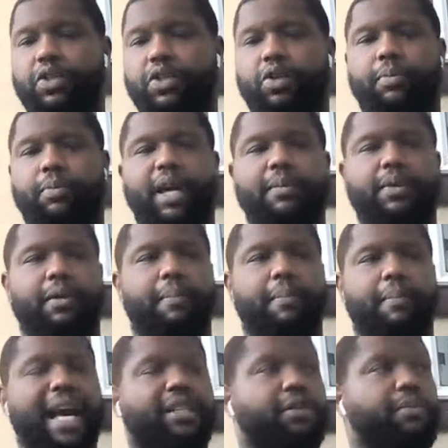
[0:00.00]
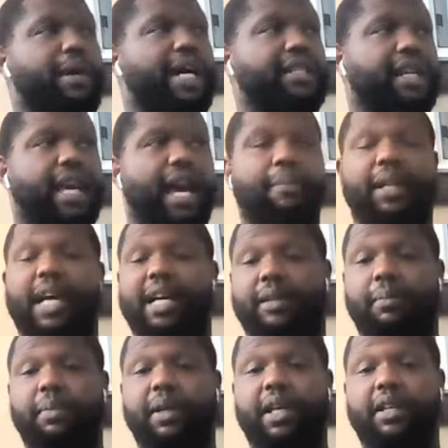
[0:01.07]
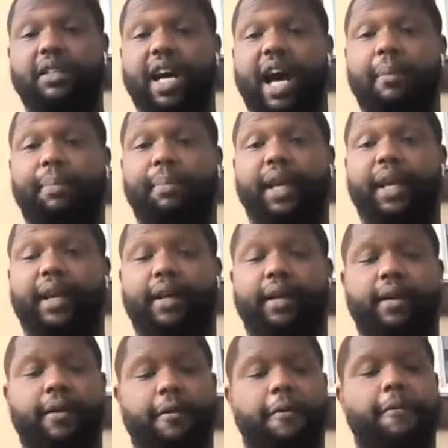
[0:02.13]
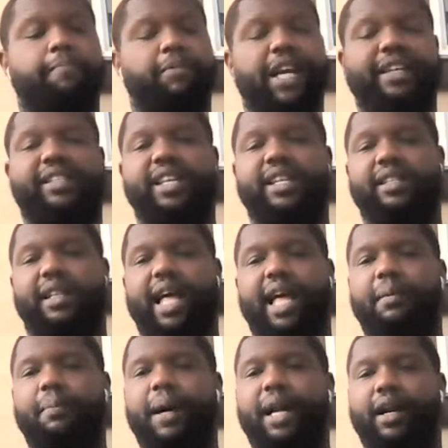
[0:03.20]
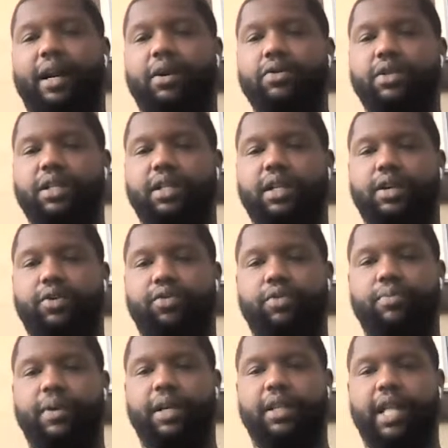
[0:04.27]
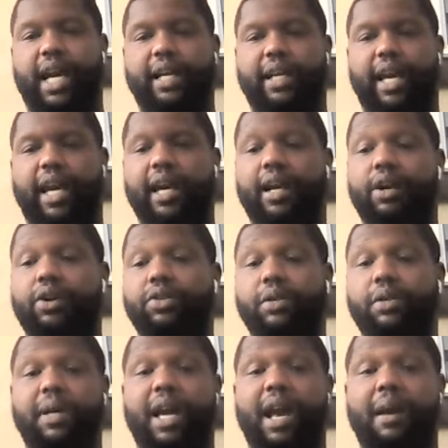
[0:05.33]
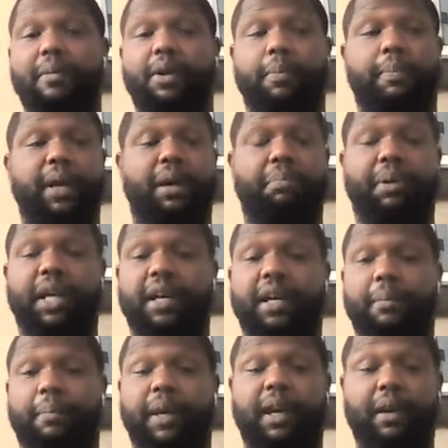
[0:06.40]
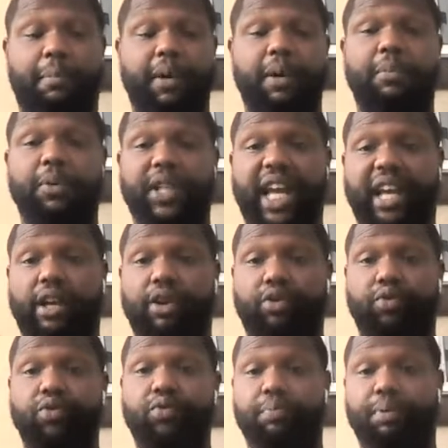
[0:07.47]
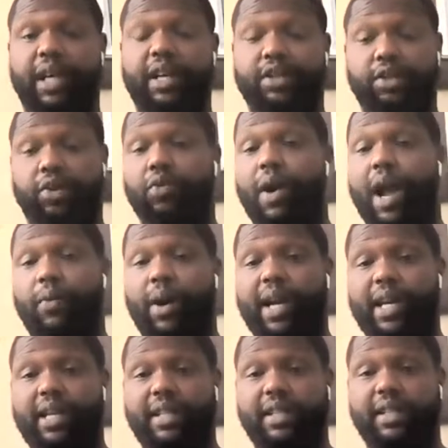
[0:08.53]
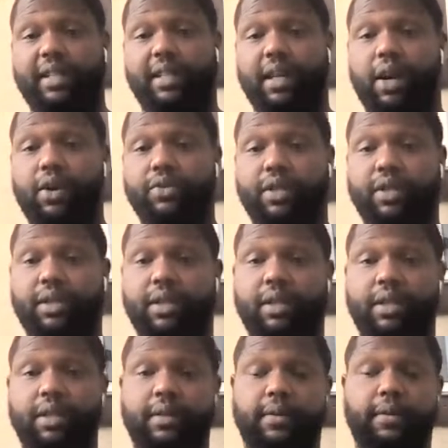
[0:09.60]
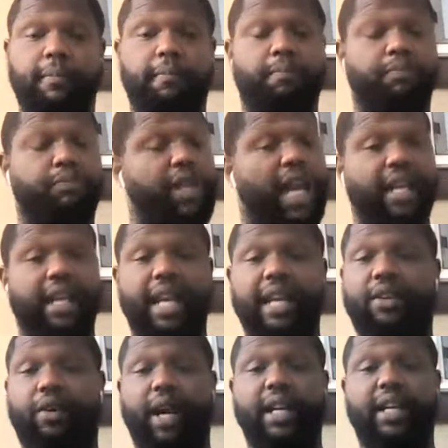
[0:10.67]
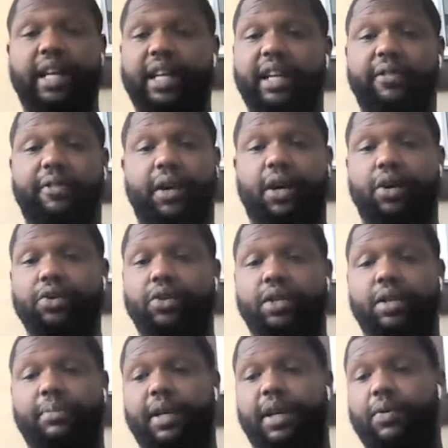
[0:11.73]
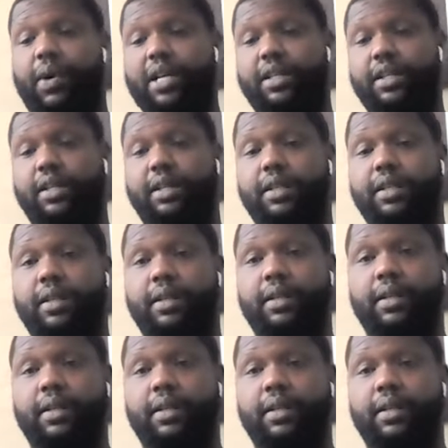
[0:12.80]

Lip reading: So be able to maximize and capitalize and be a top player, that says a lot about a coach and their grooming. Like, a head coach and being able to pick people that can groom players the right way and assistant coaches. And they created a different culture up there in Washington.